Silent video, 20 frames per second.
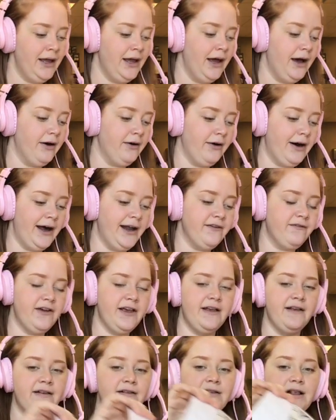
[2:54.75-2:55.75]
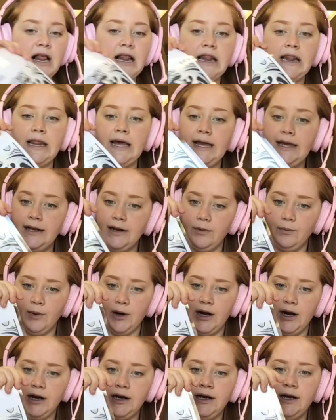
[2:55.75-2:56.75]
a lot of his later
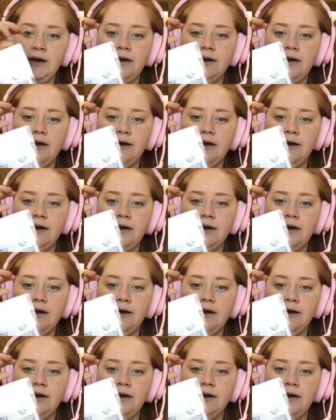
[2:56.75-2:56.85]
work,